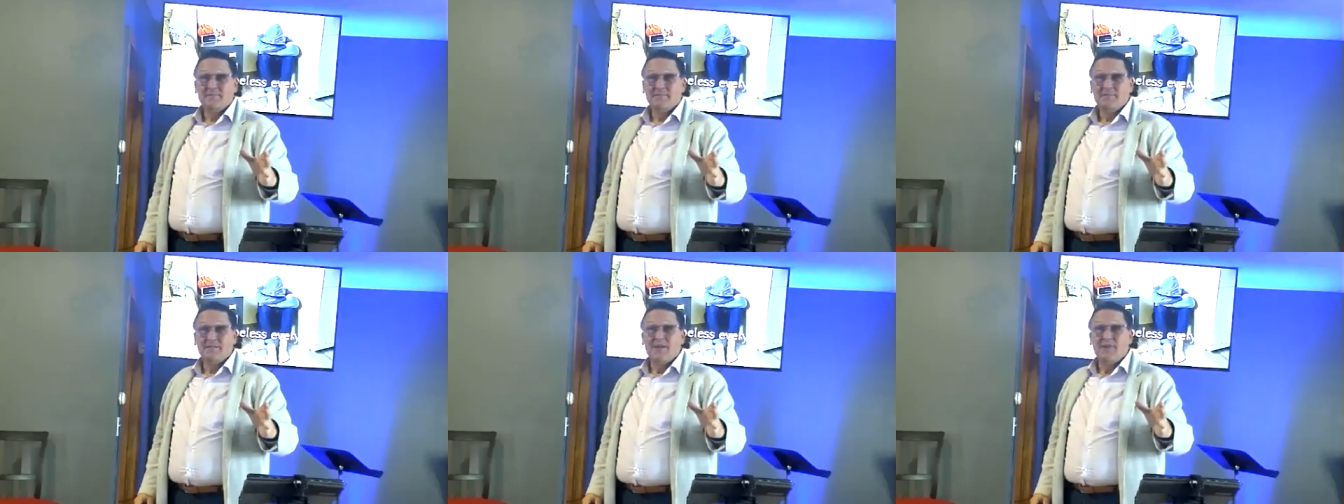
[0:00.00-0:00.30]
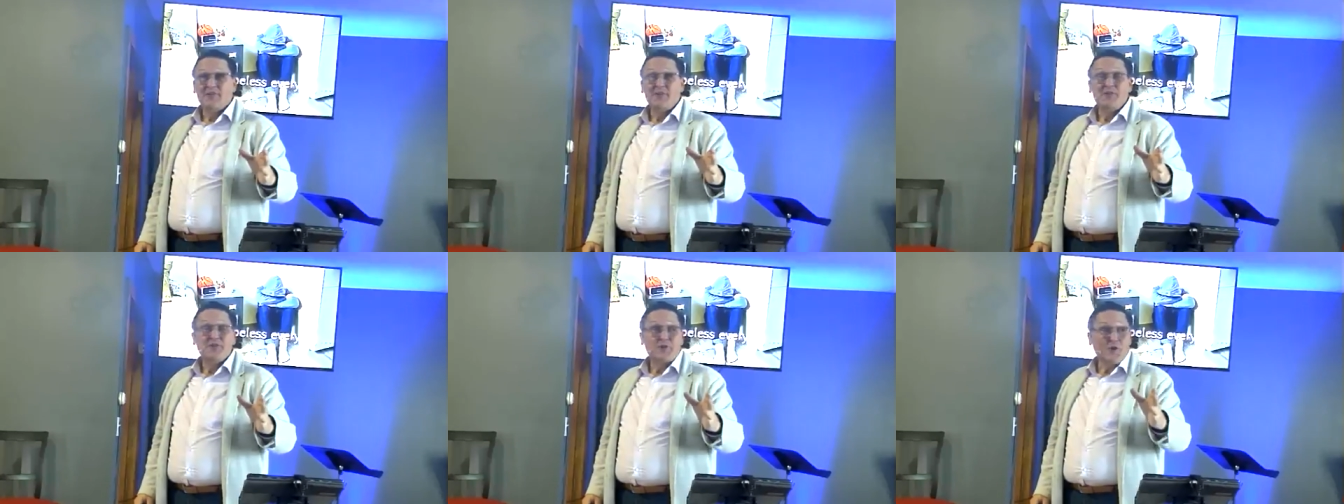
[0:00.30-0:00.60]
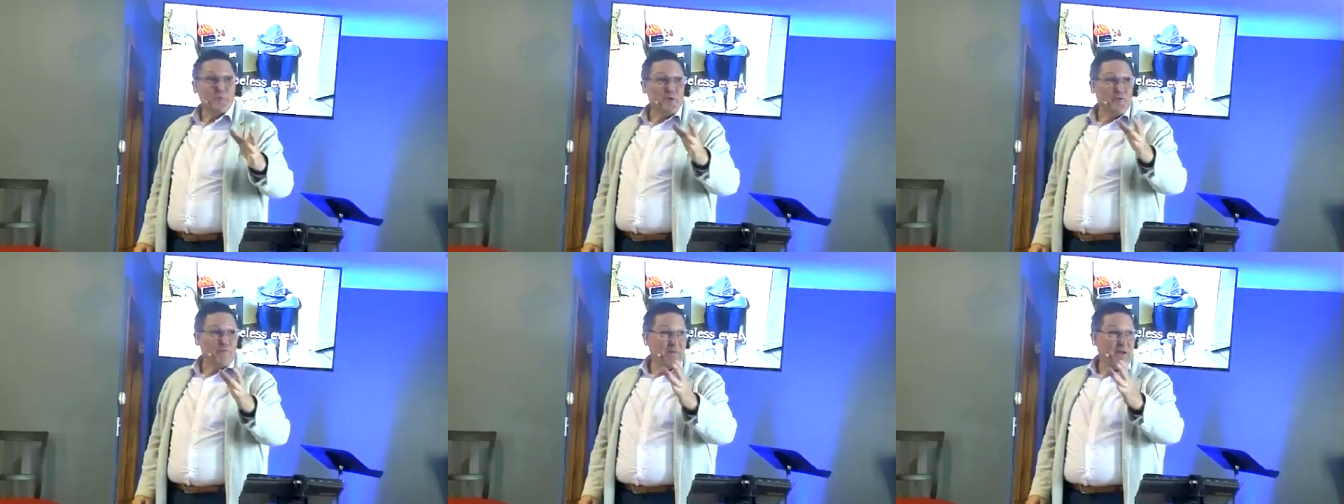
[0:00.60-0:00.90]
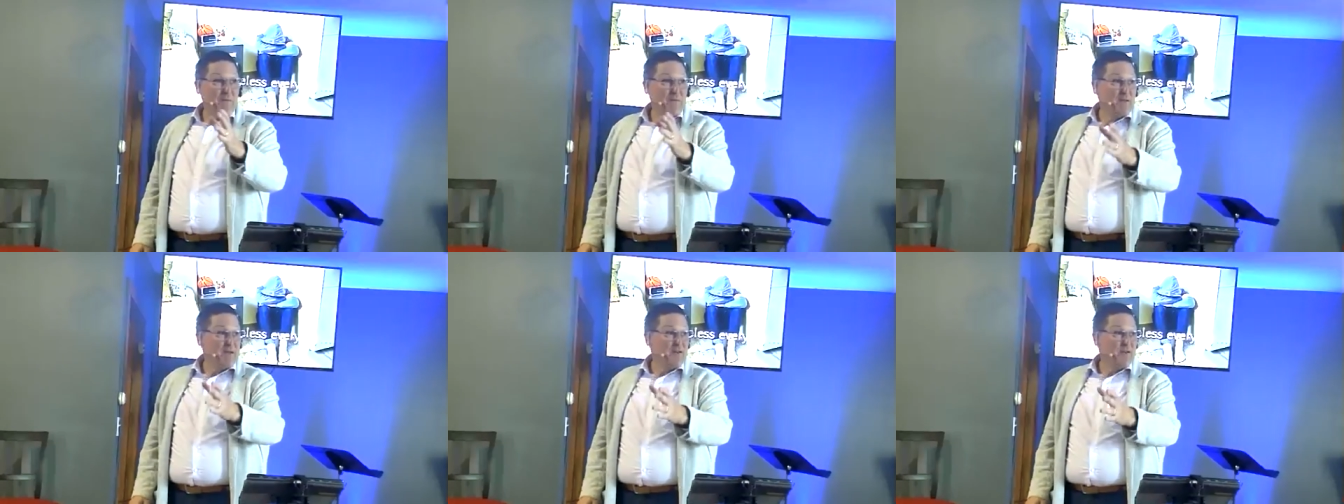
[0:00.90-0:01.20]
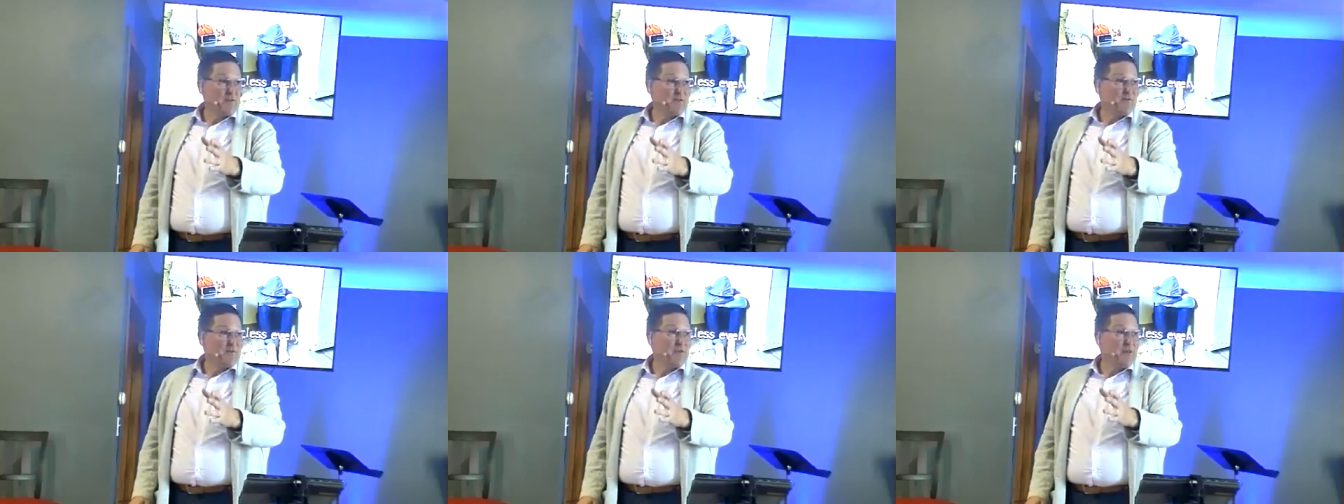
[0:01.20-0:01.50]
It's not the determiner of my
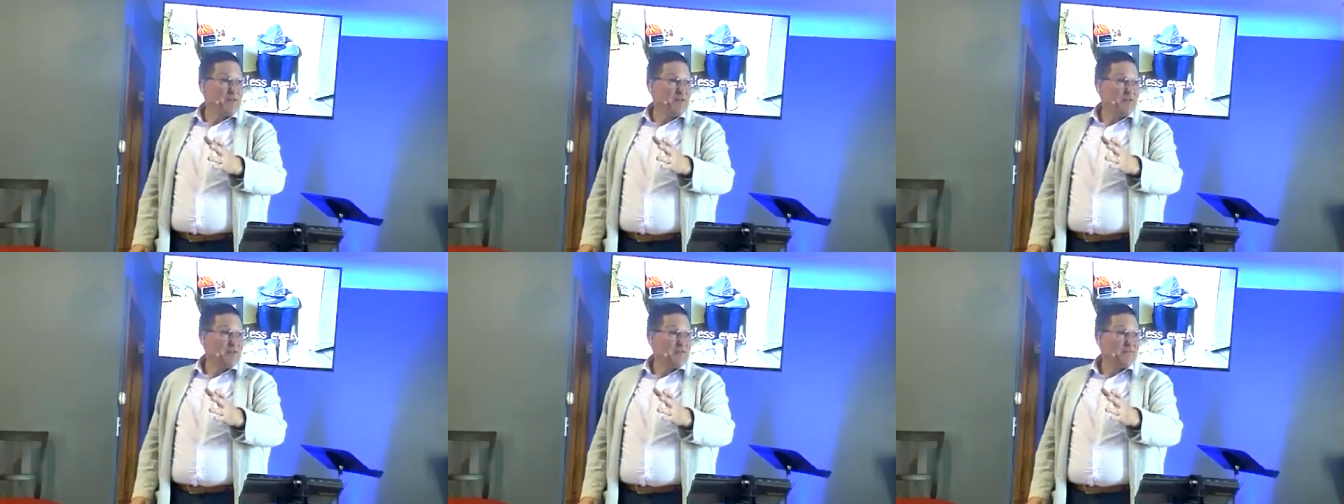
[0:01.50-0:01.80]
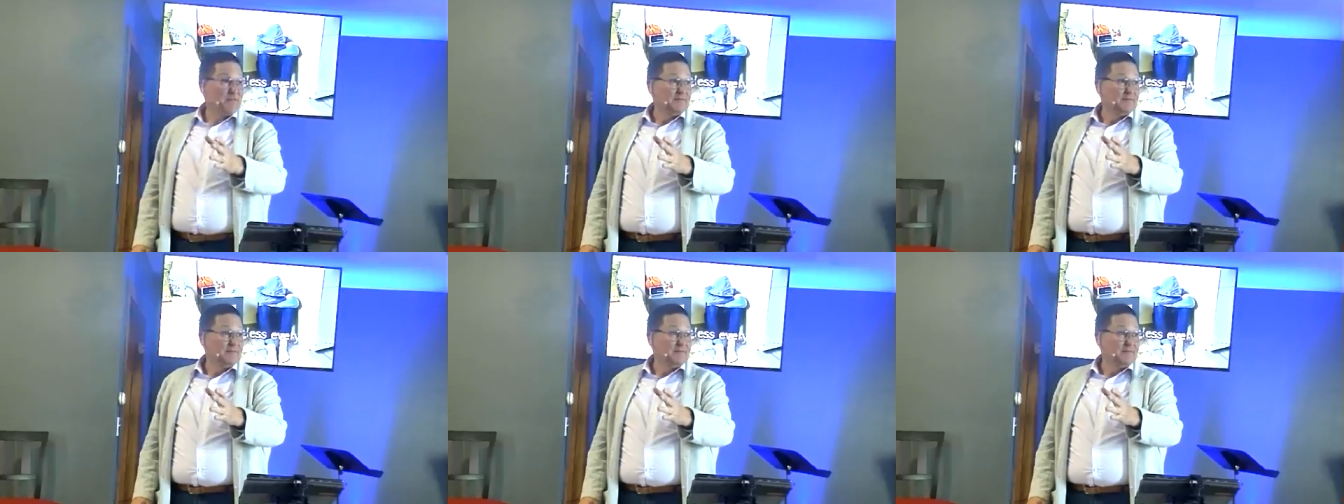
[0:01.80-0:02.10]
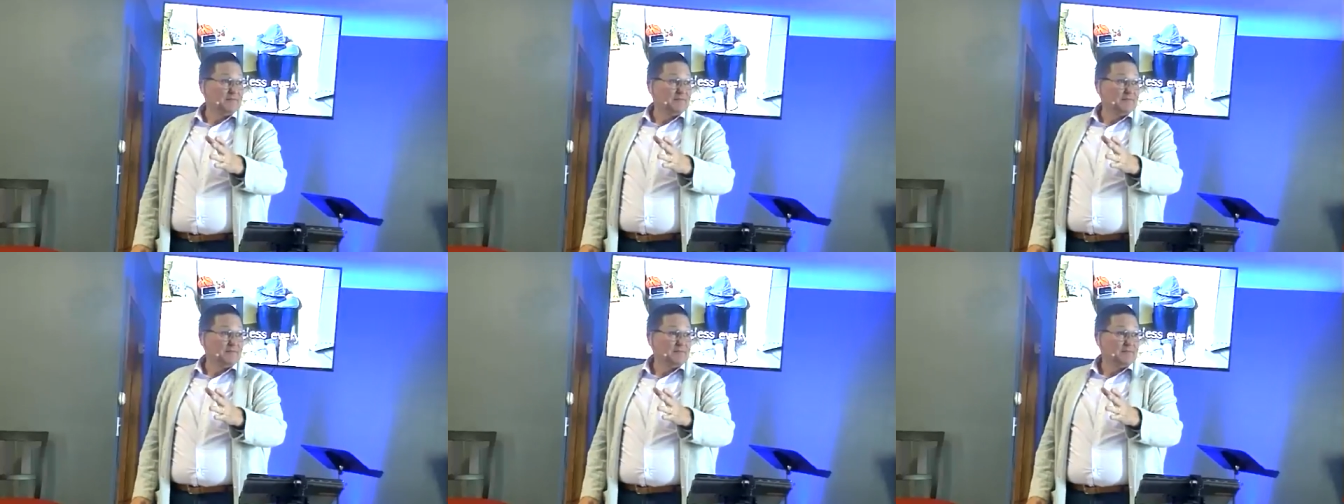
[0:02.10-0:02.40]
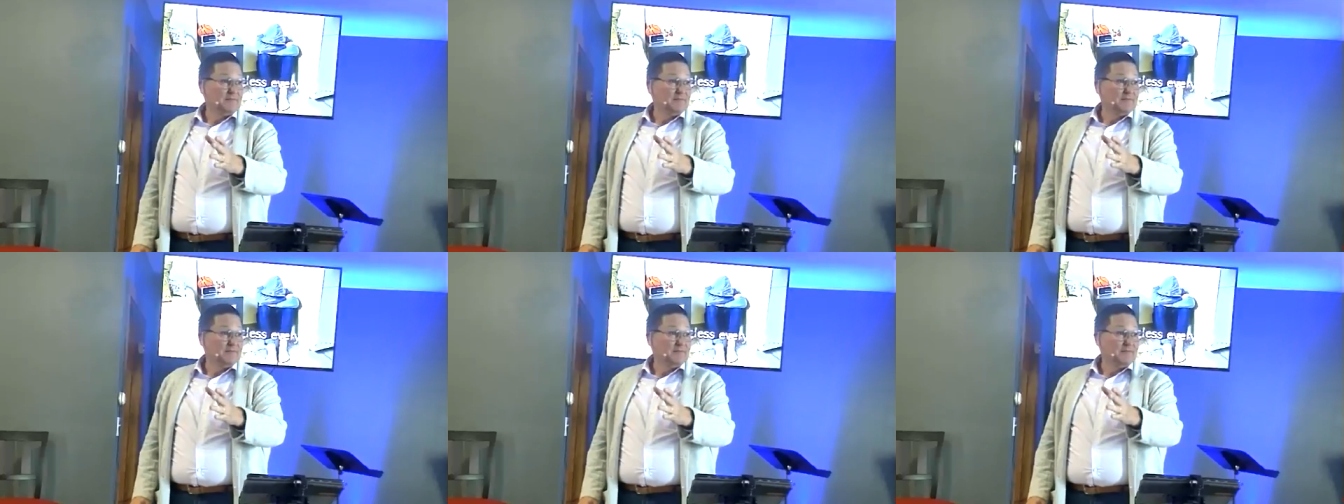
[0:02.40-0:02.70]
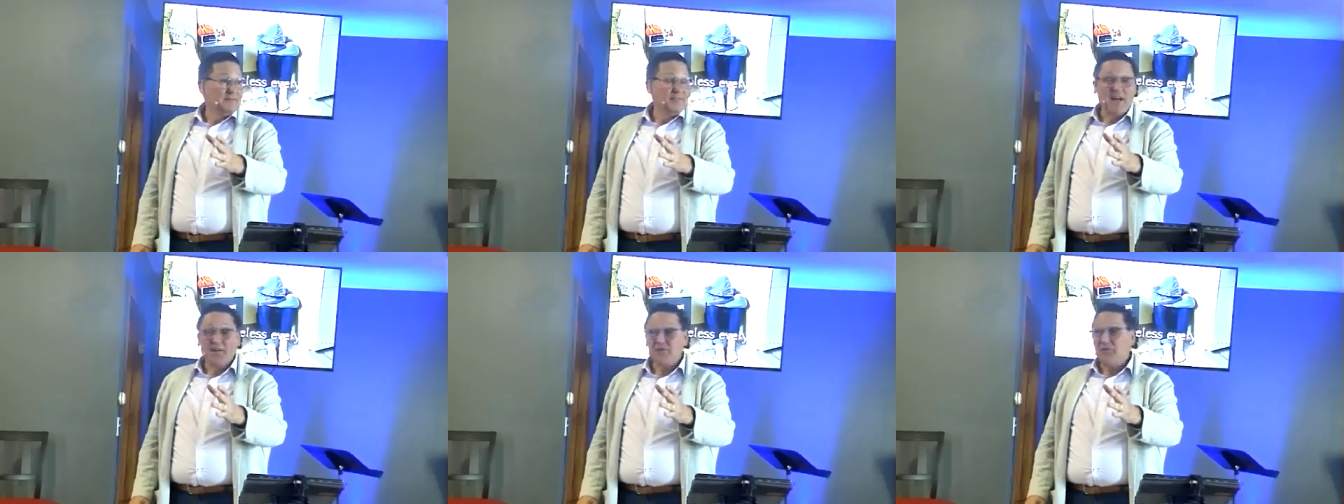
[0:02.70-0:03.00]
ministry.
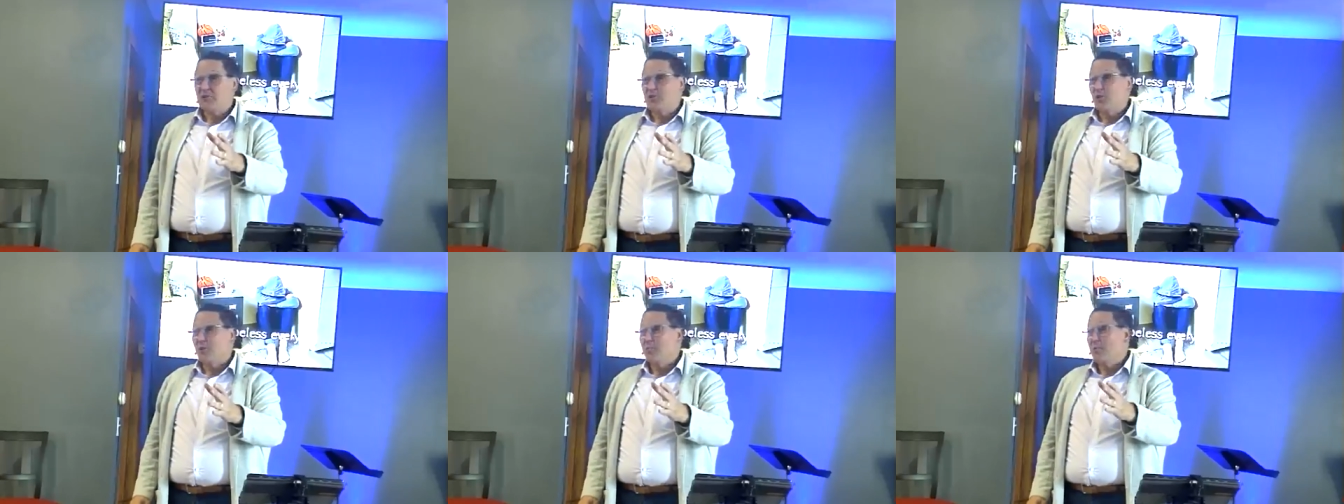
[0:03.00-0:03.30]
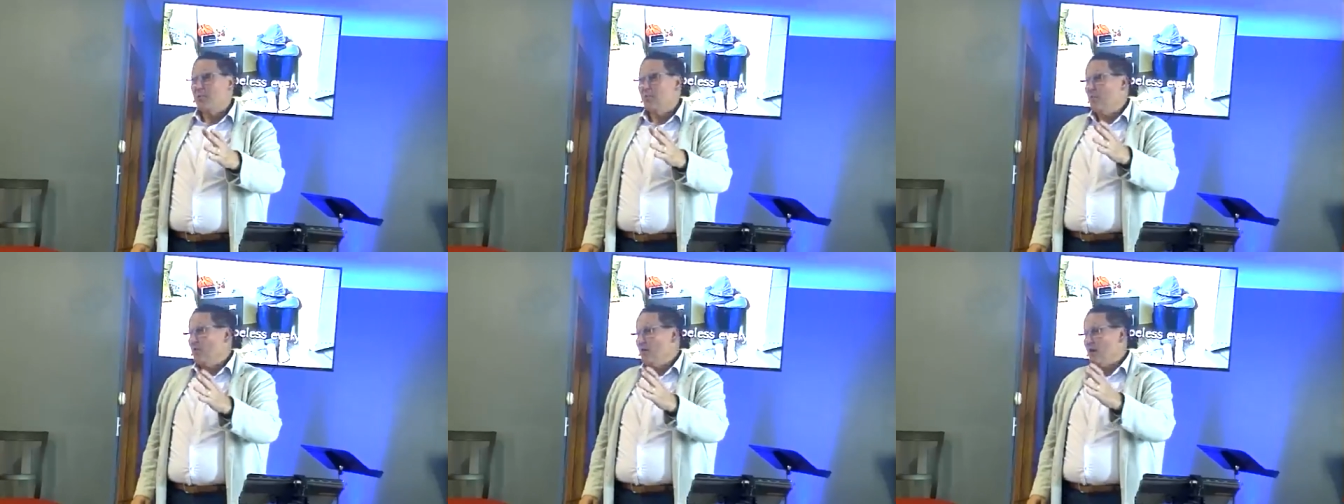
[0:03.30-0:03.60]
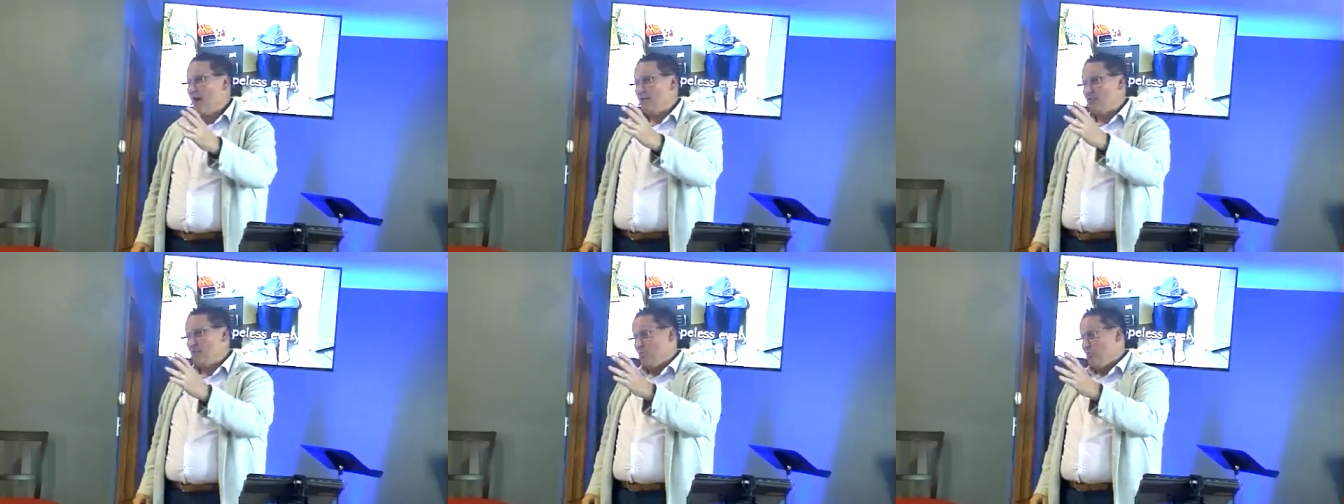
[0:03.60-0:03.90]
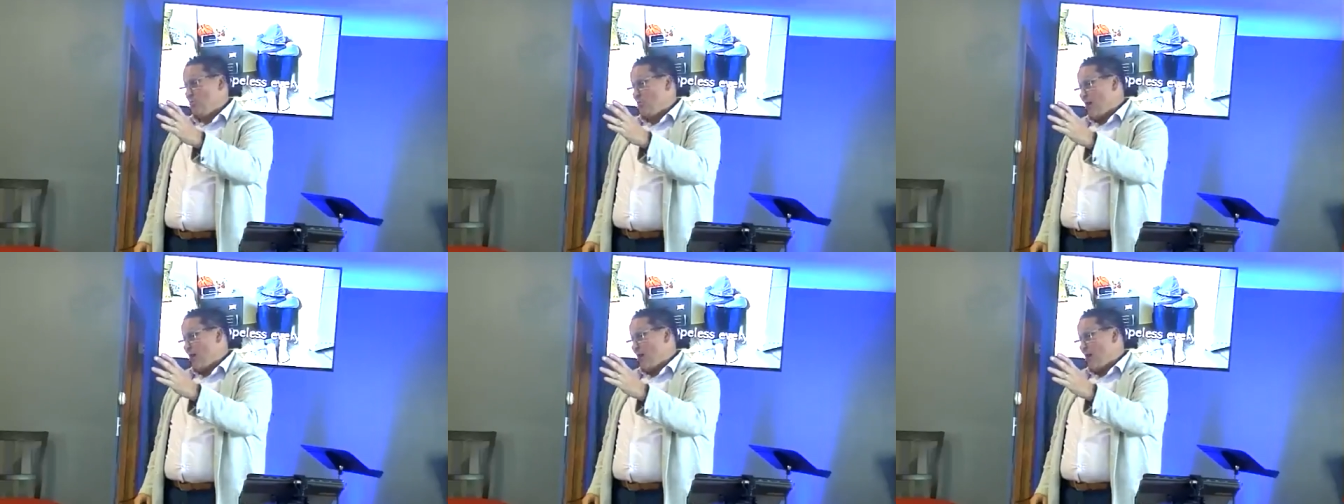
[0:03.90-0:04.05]
It's not of what God's,